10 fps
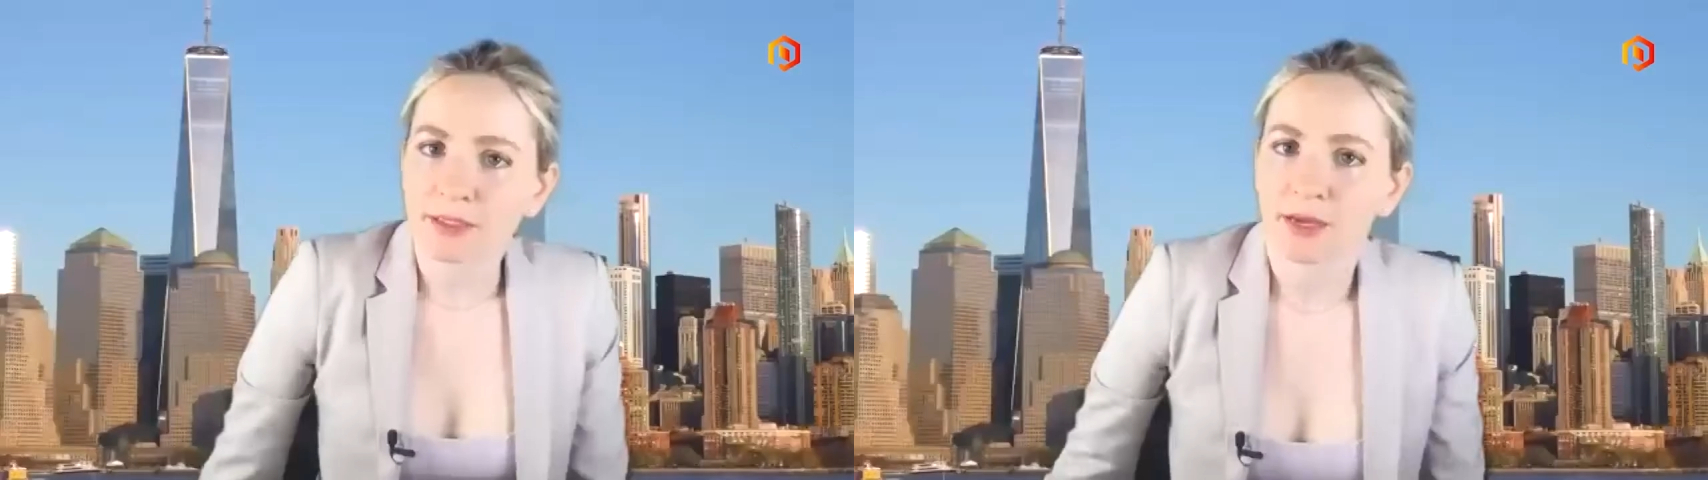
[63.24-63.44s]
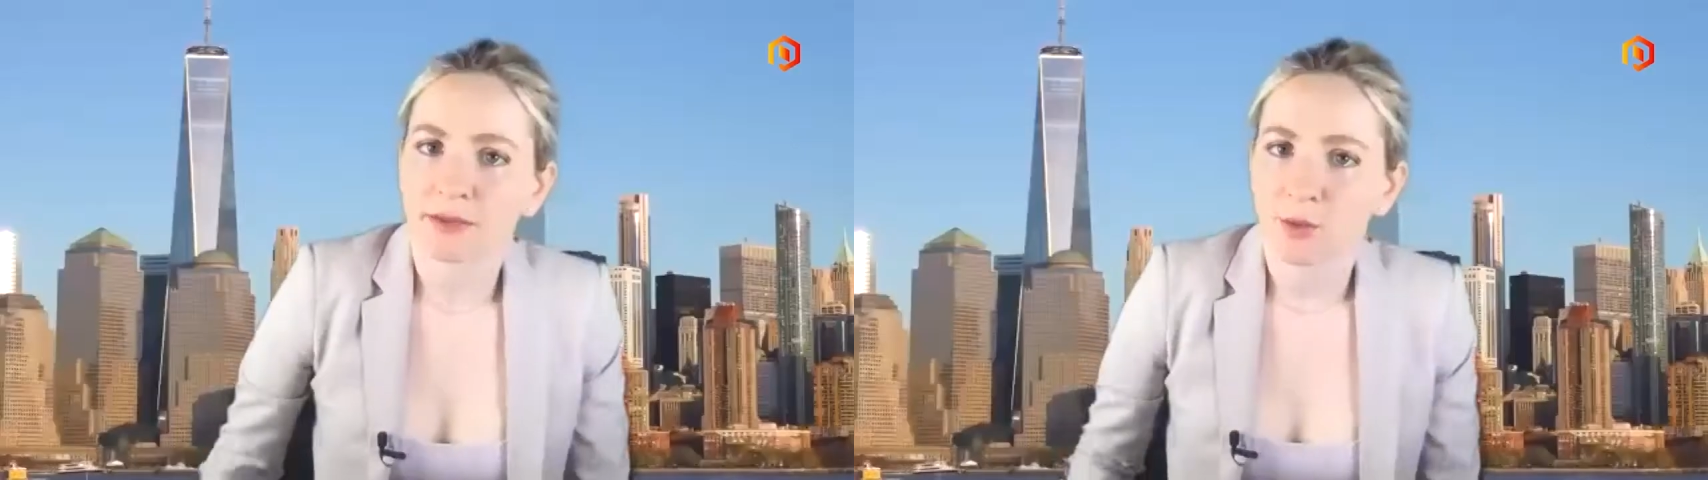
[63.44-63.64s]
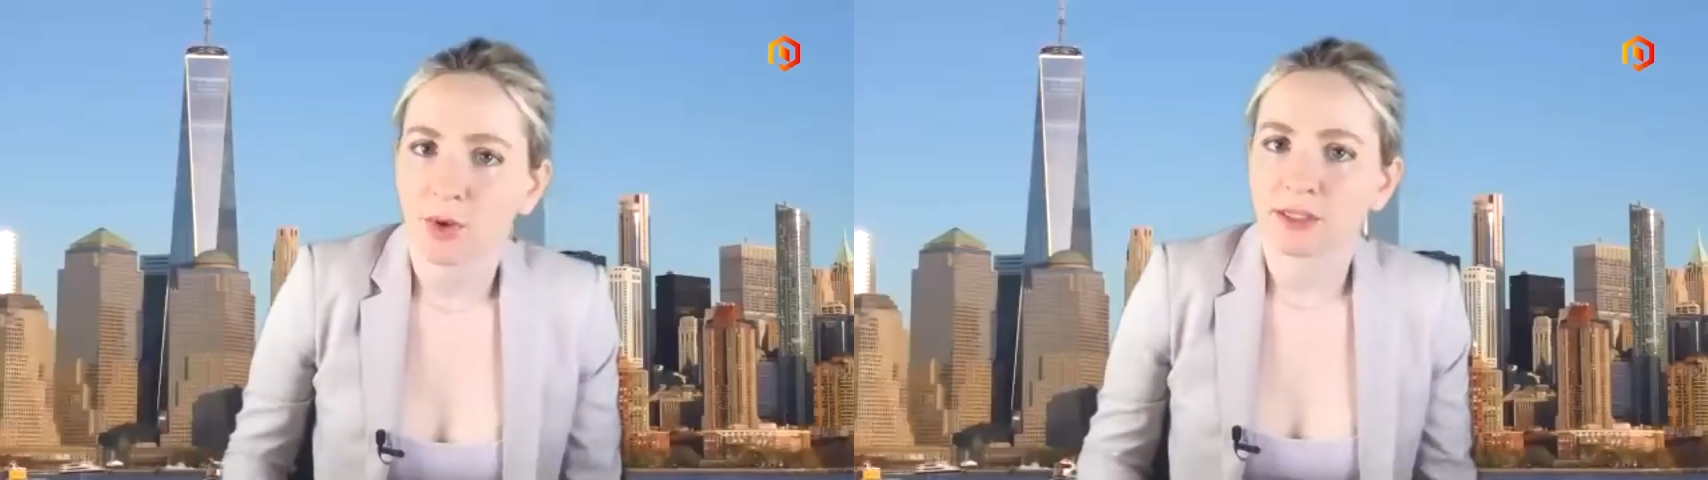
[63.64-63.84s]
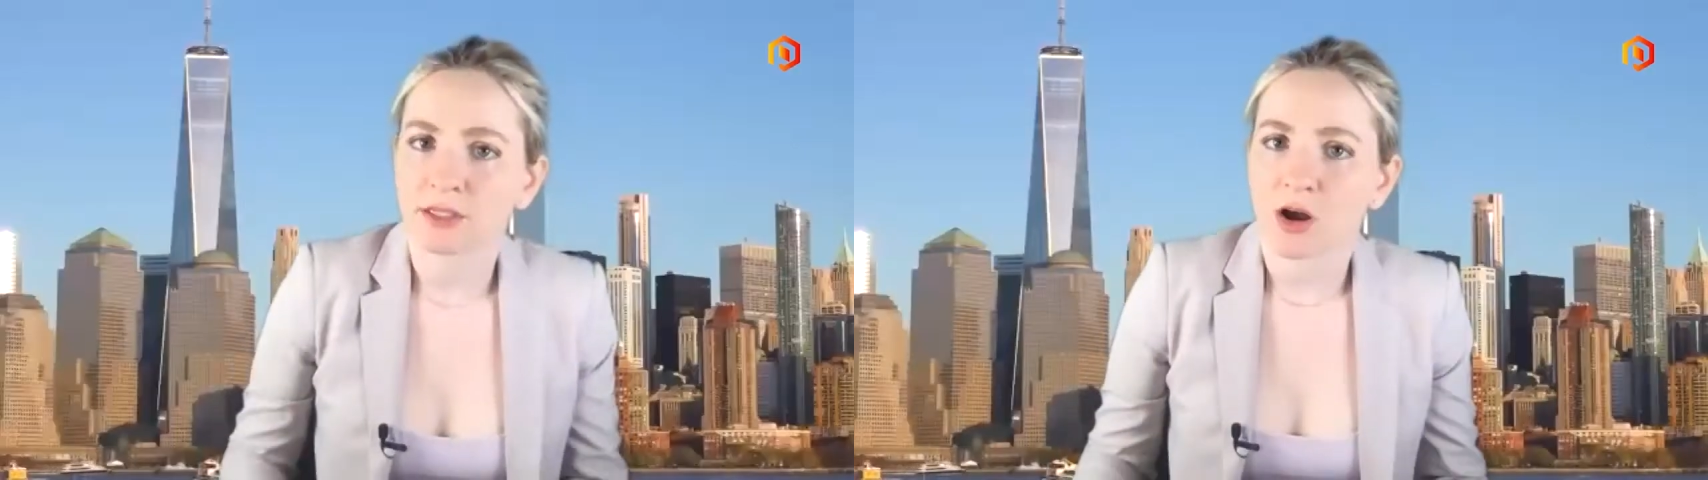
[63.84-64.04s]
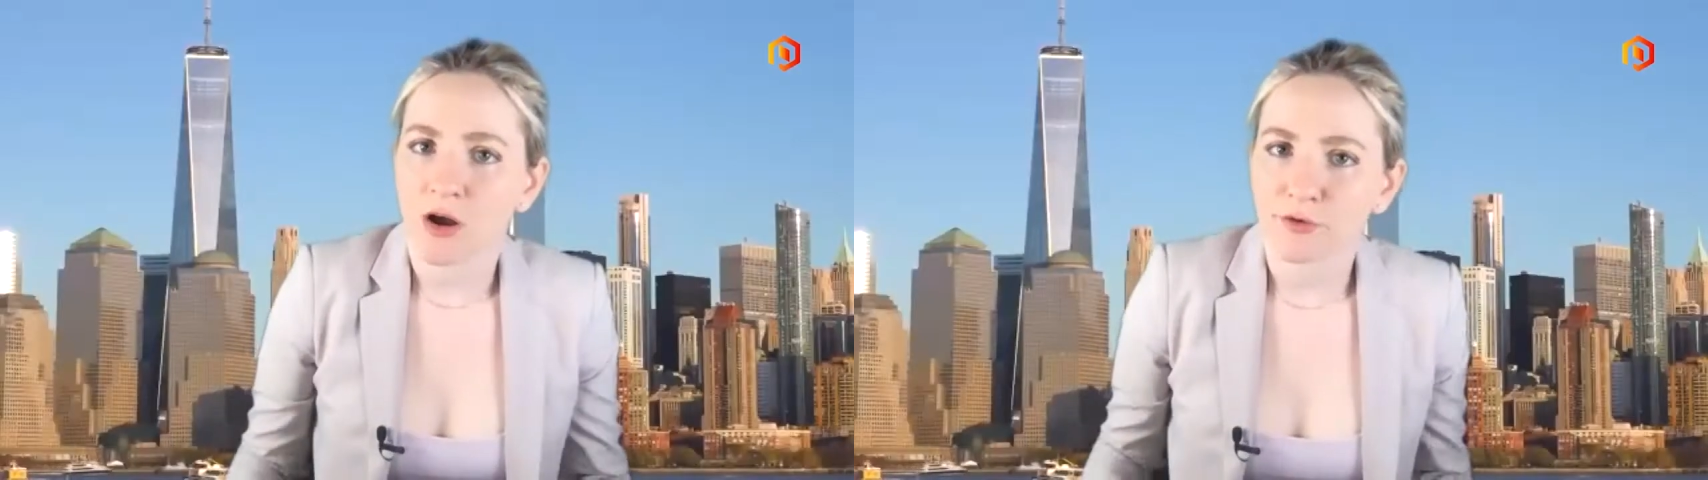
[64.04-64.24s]
decide they wanted to
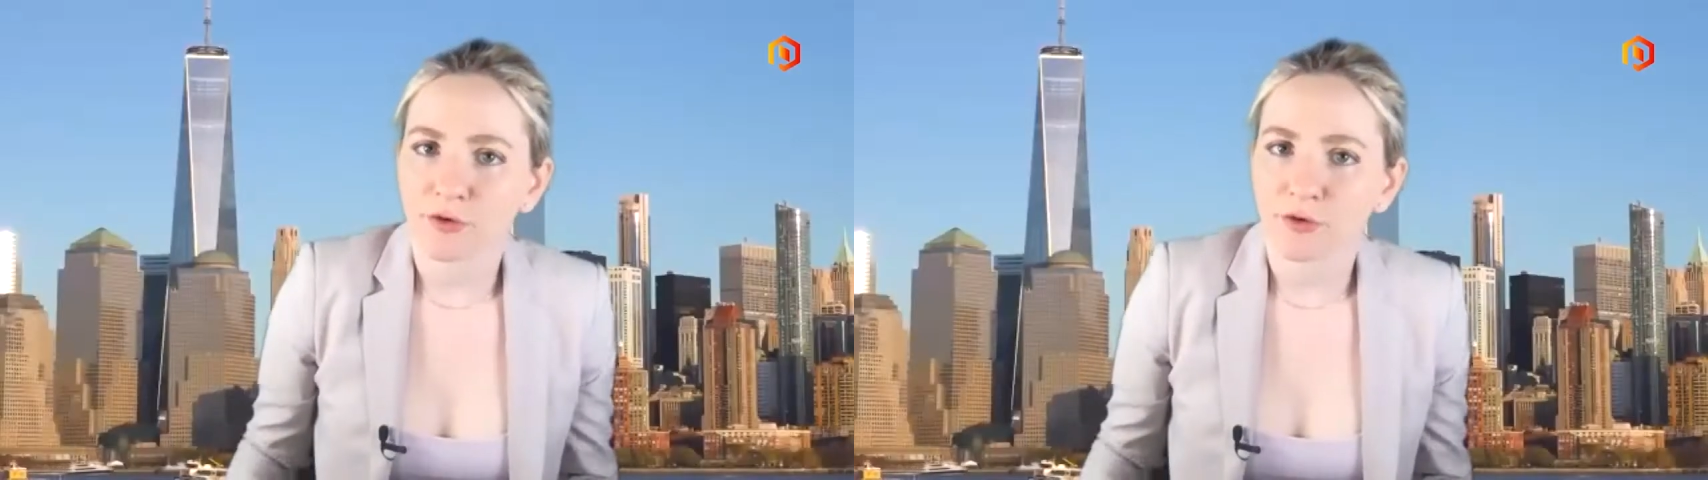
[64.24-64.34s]
offer